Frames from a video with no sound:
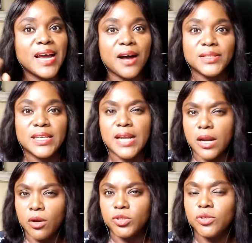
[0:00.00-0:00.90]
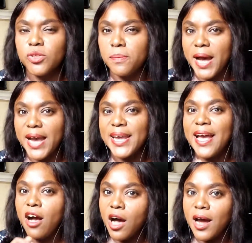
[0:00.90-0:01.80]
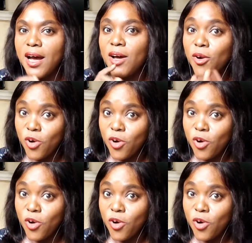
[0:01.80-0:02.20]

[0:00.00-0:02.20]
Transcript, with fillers: outing and also to buy uh,